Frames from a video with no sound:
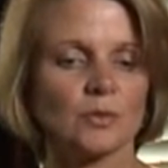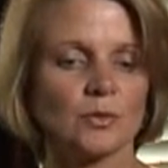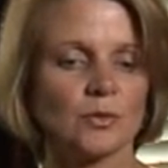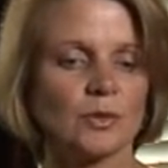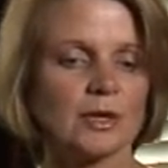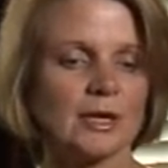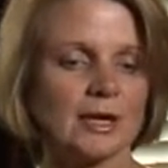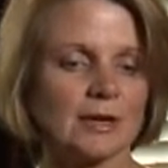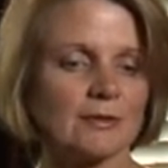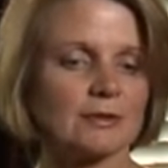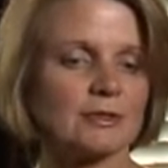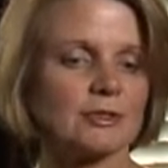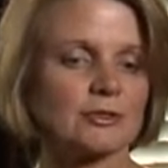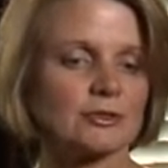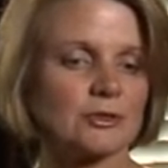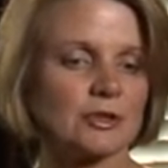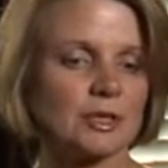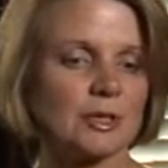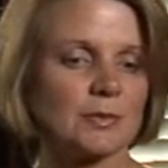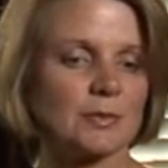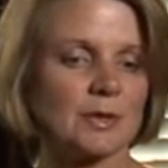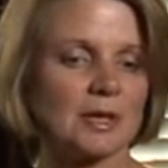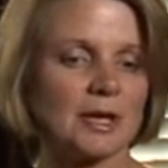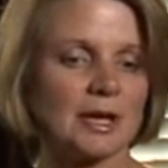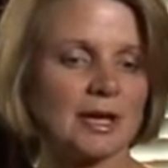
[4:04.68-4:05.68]
we have a
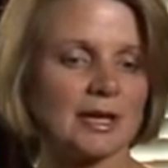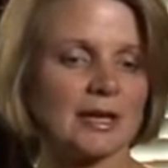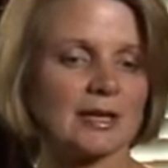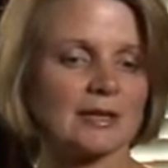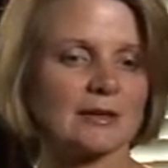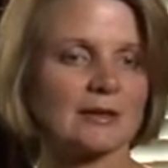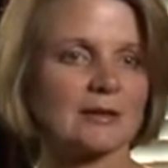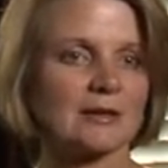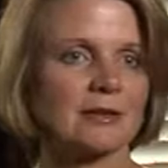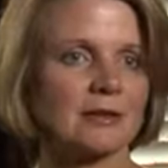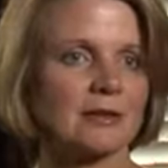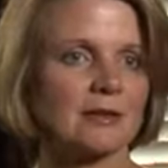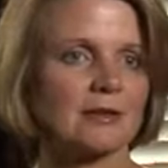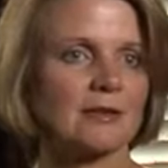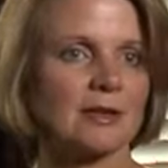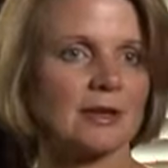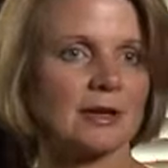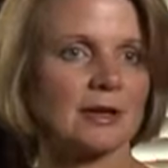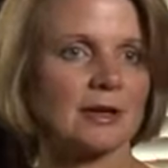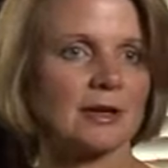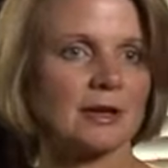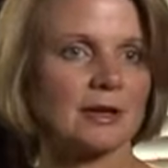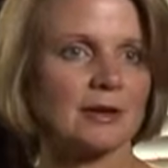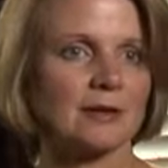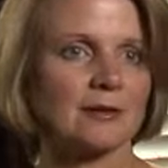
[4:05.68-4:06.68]
streamlined,
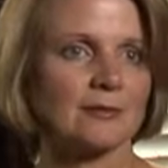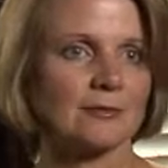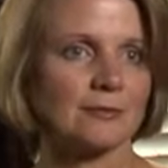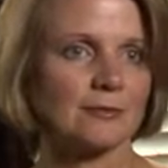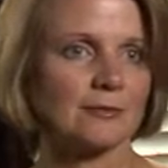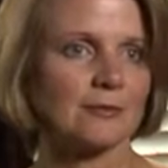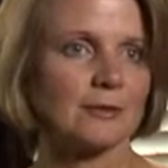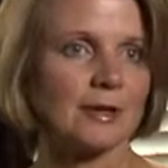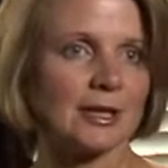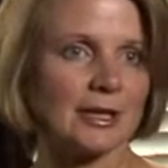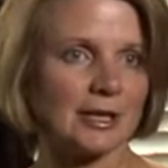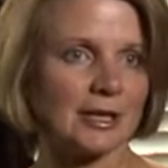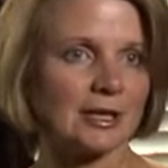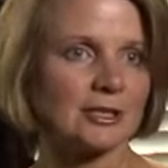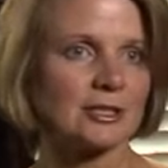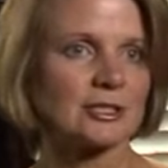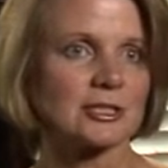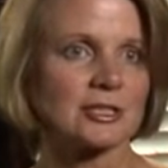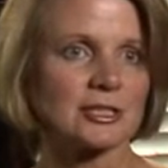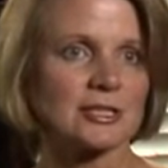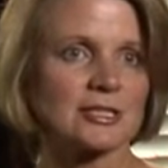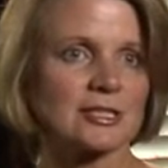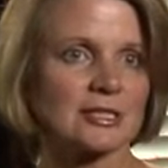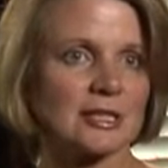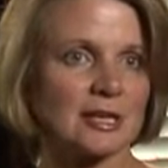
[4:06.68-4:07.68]

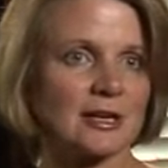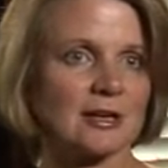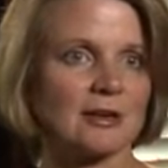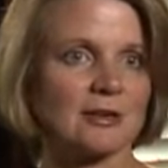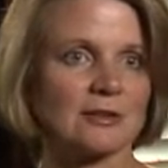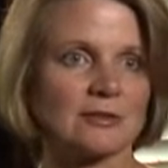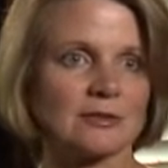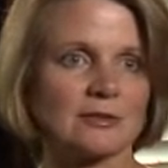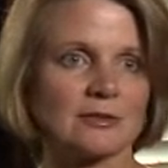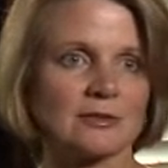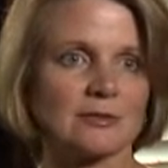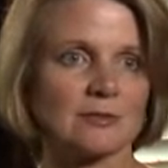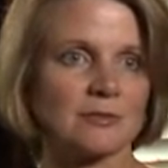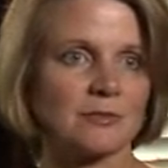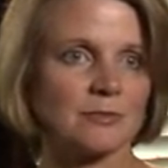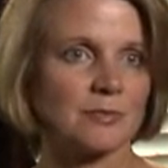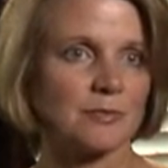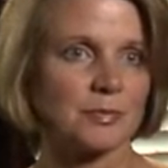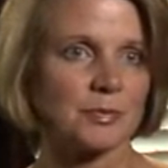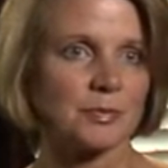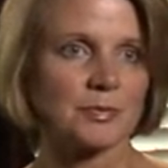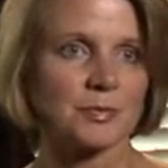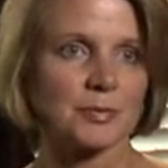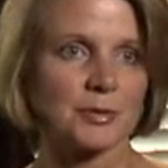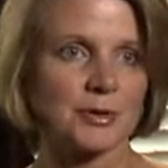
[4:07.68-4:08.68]
financially sound
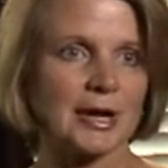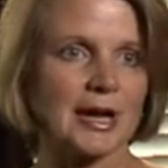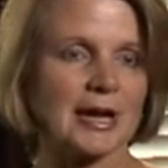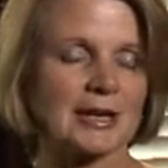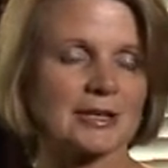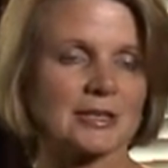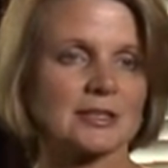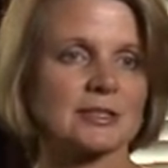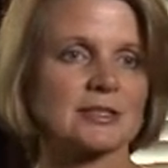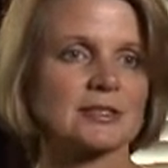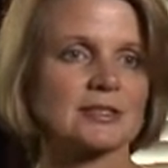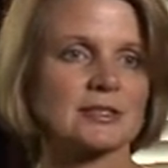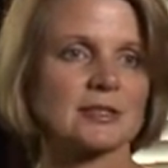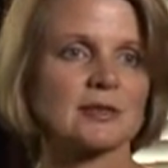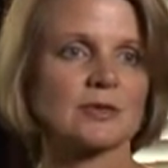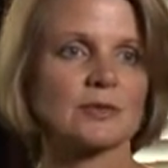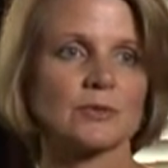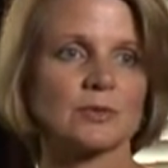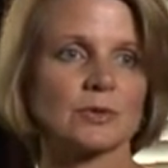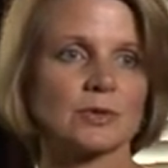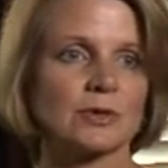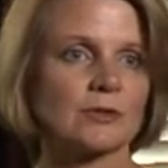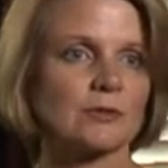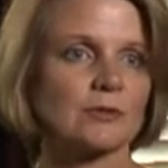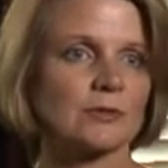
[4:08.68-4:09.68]
practice that
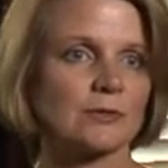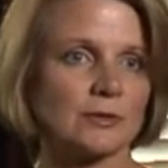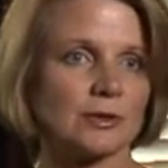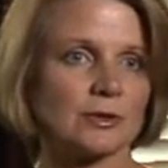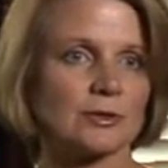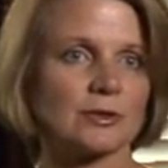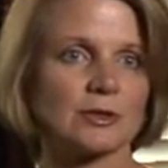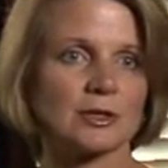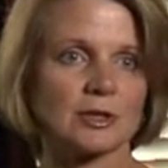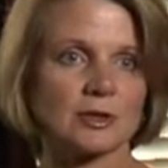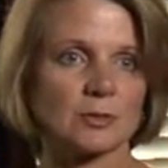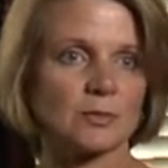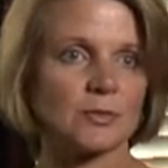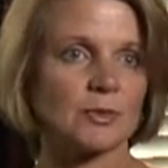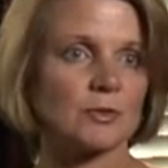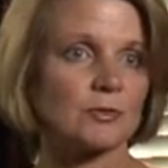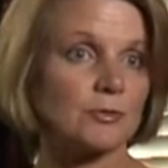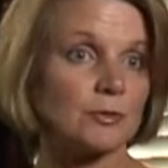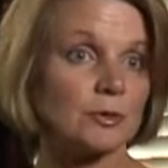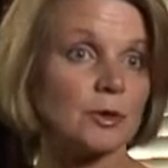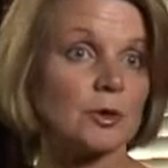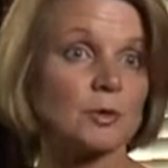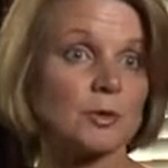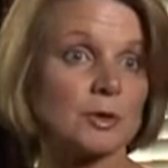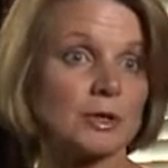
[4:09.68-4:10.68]
we feel can
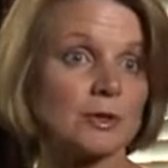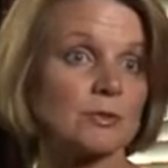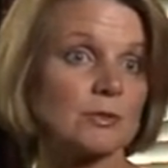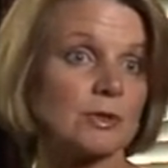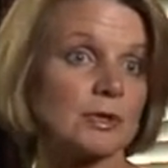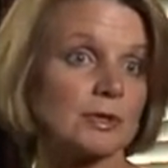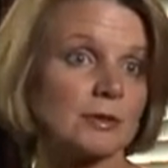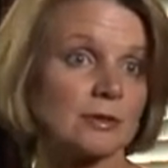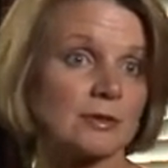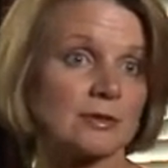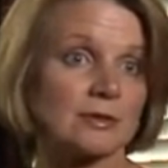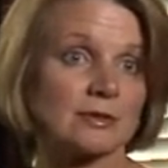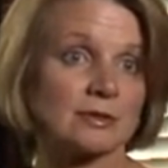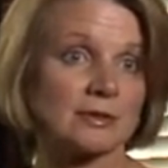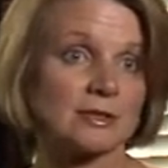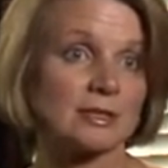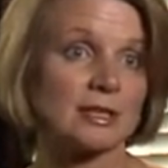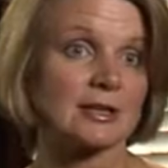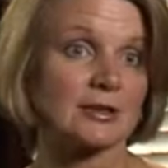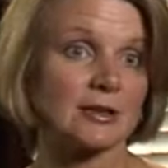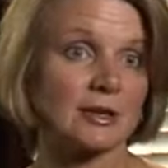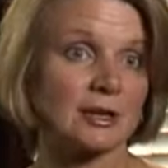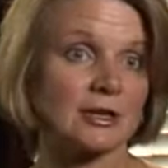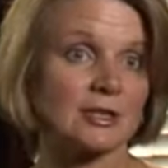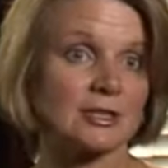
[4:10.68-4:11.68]
move forward with
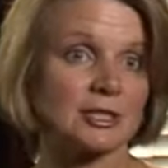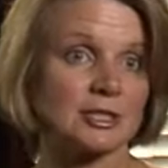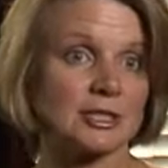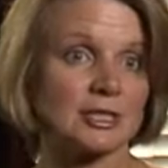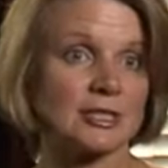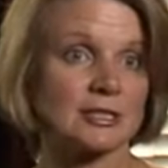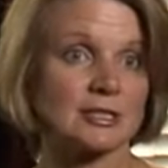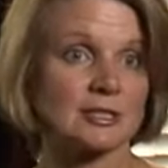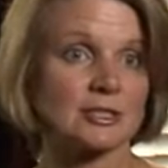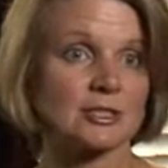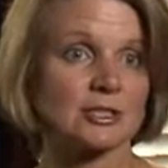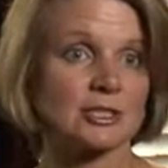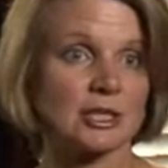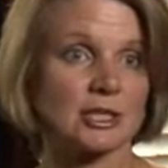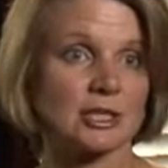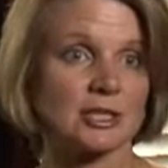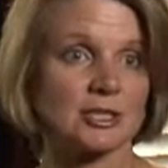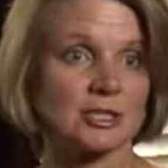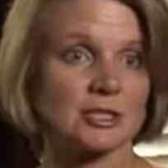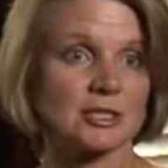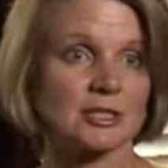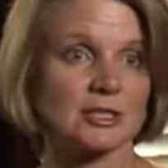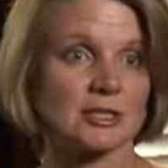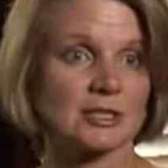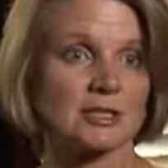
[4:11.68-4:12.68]
technology as it's
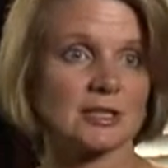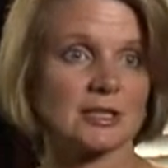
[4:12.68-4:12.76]
changing